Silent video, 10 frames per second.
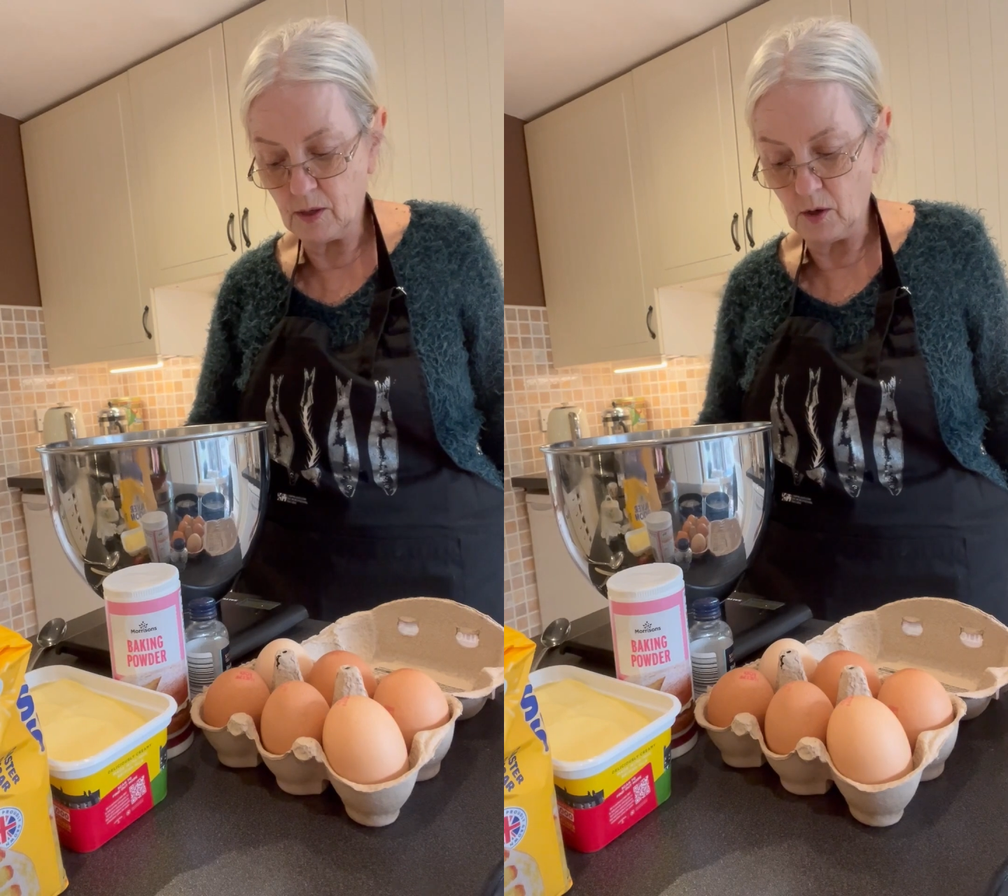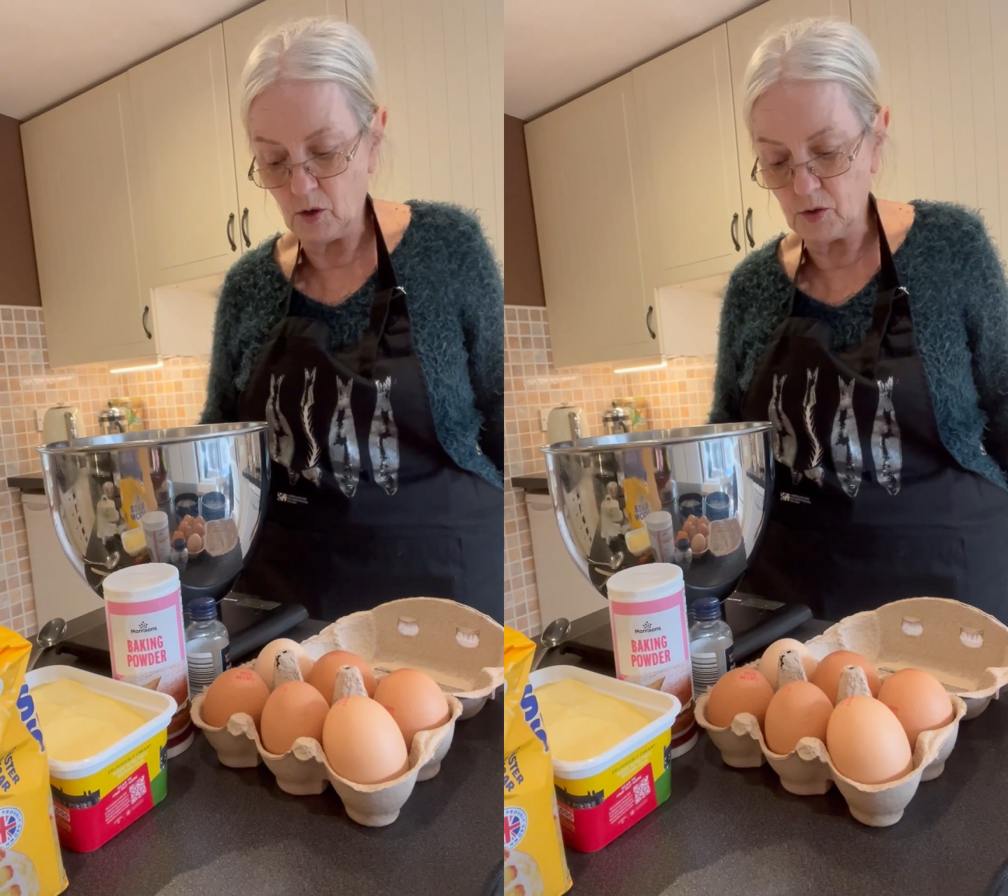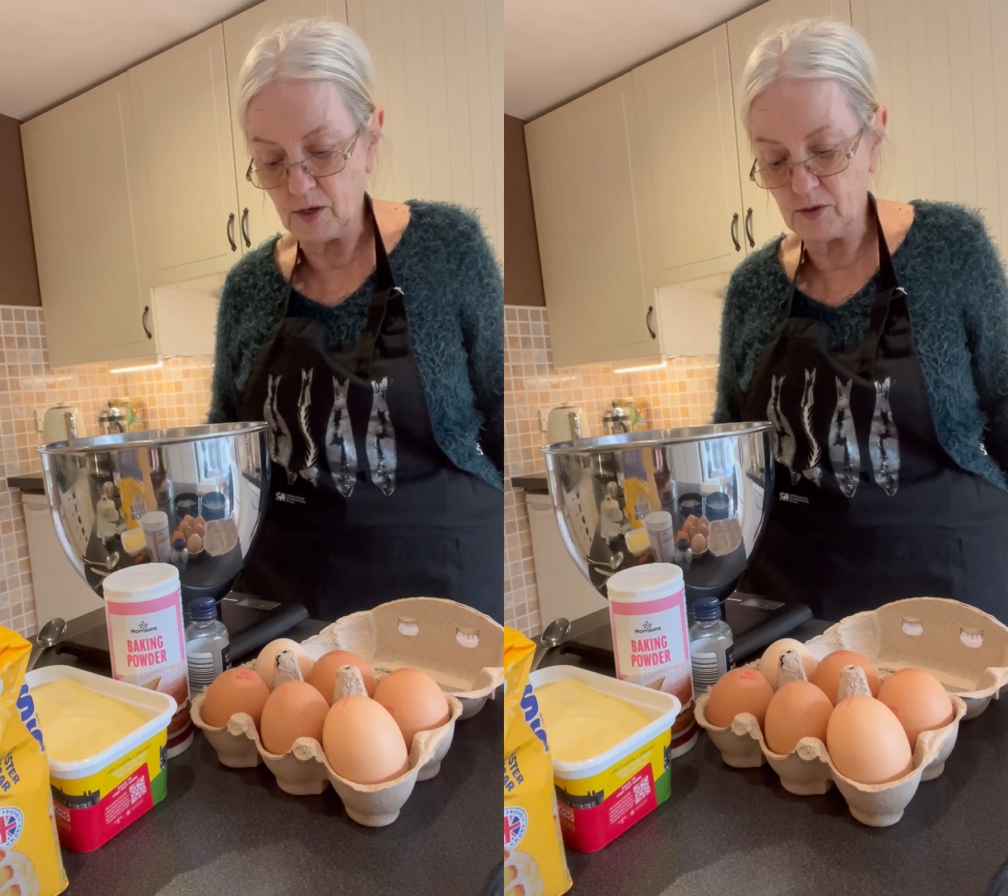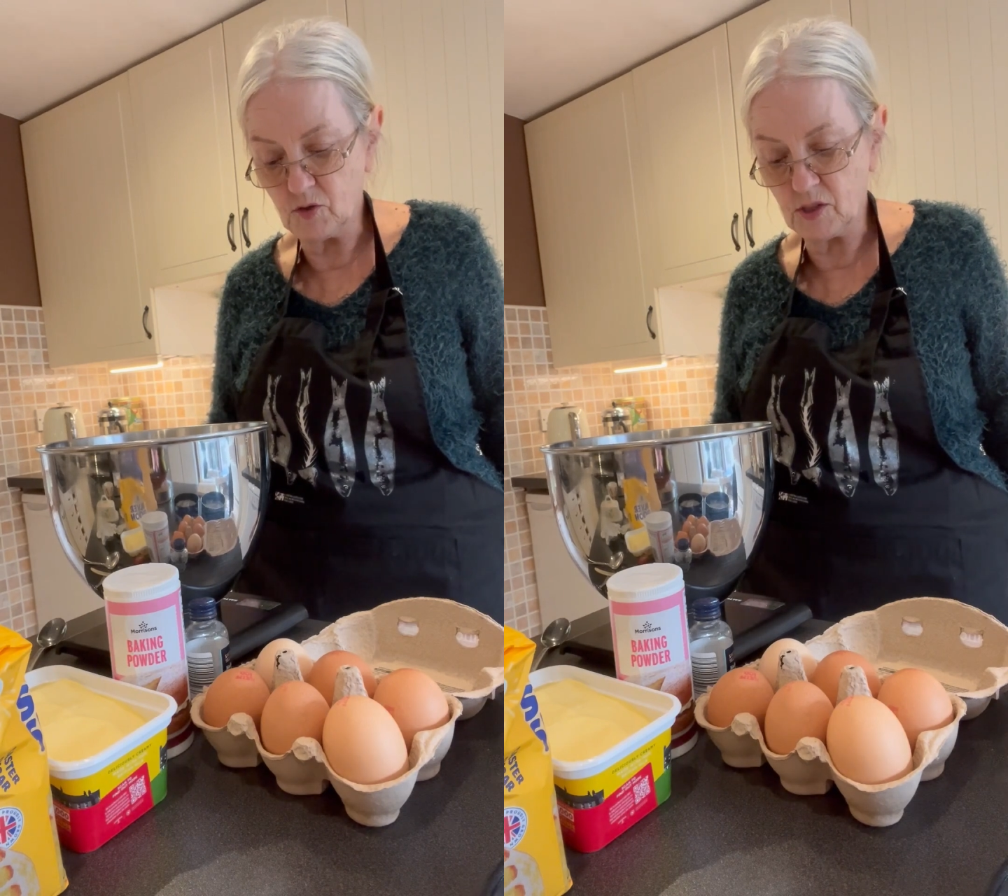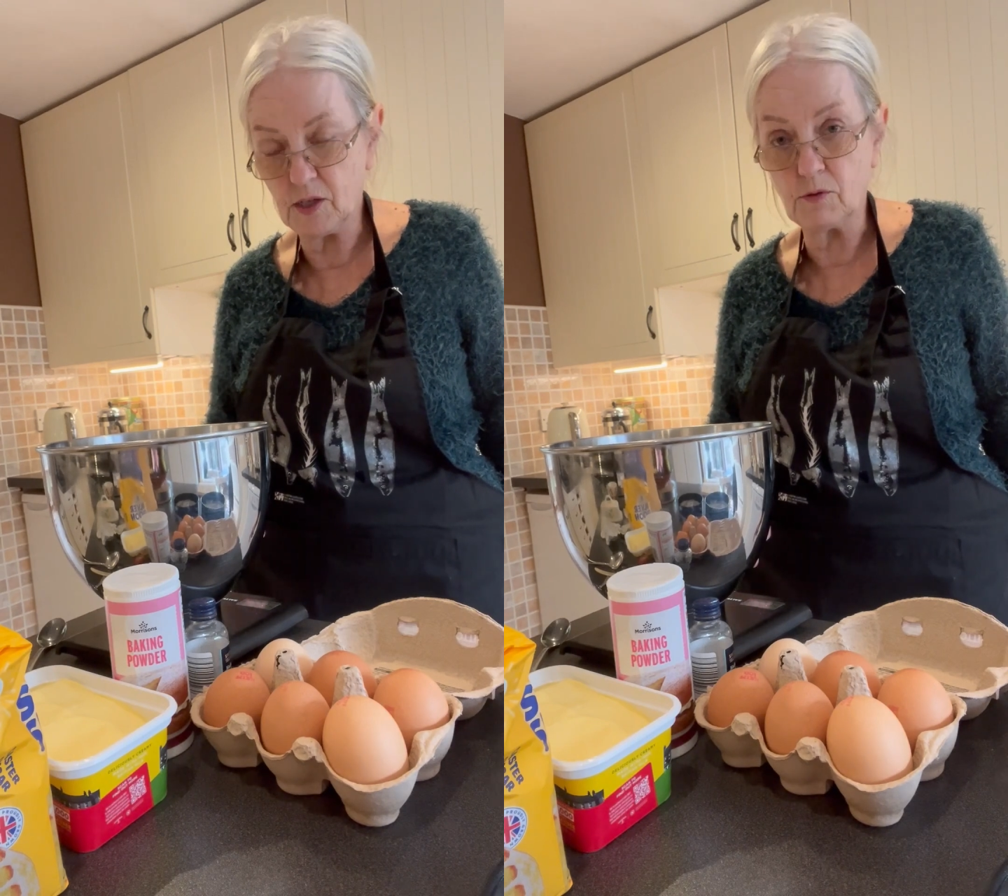on
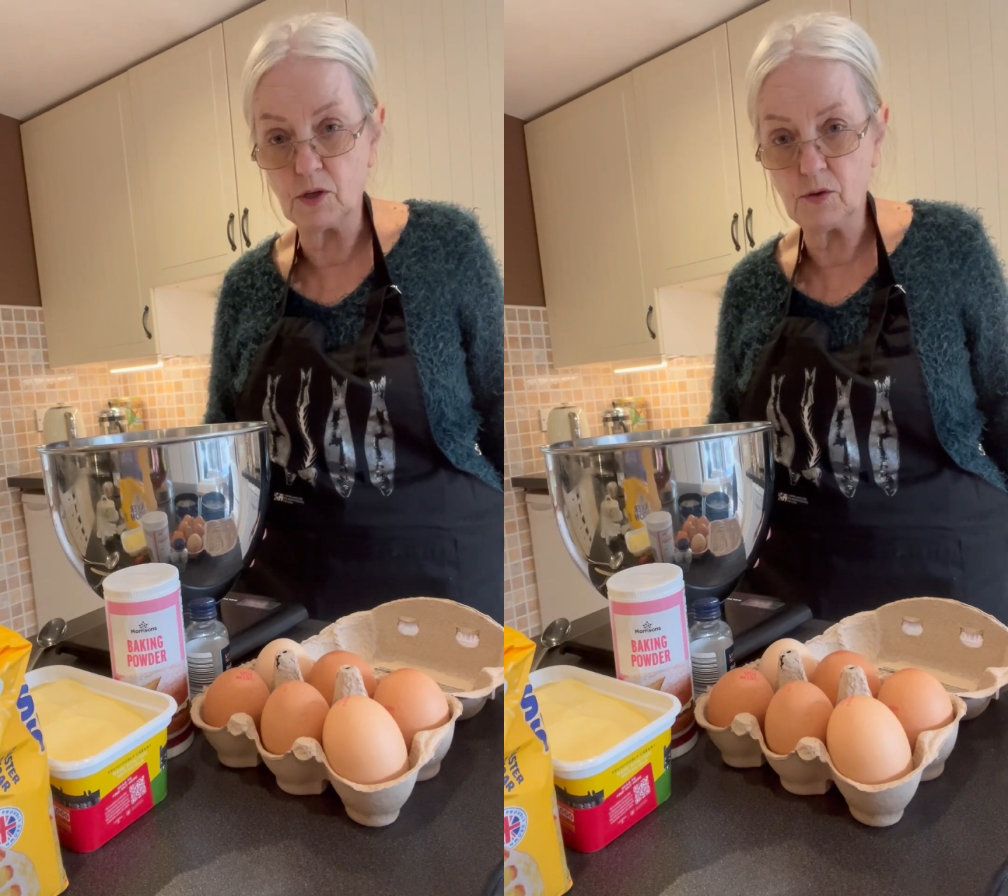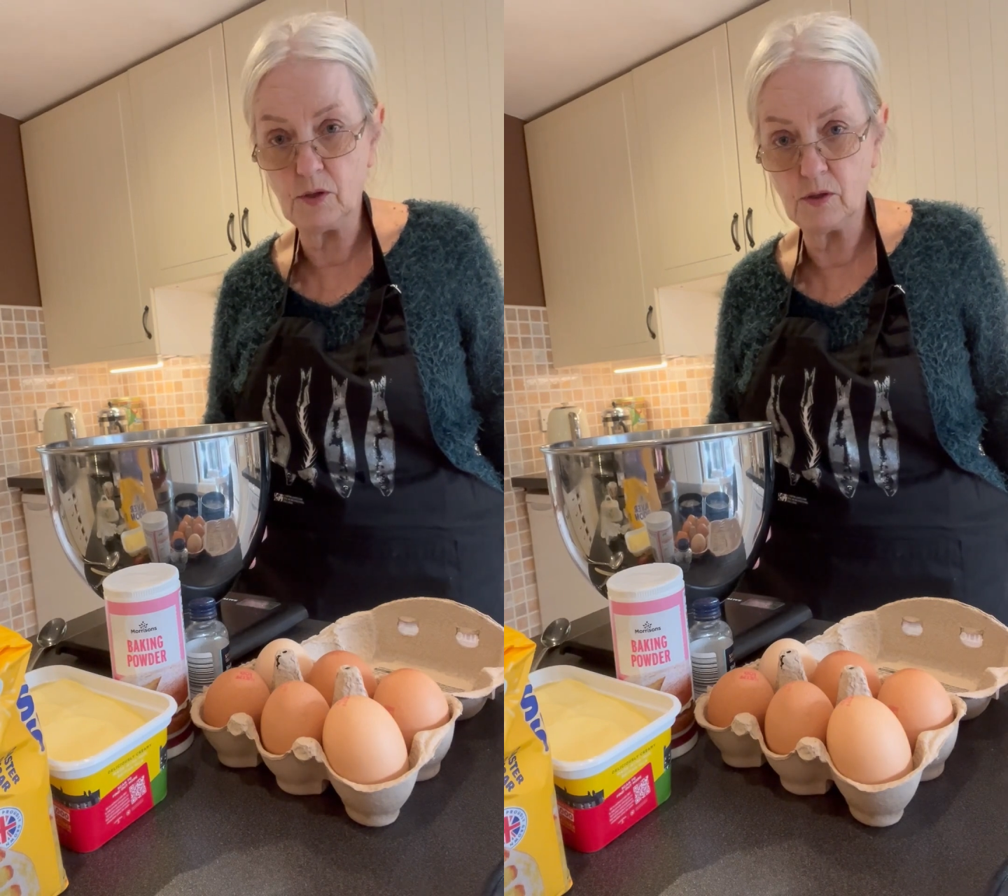0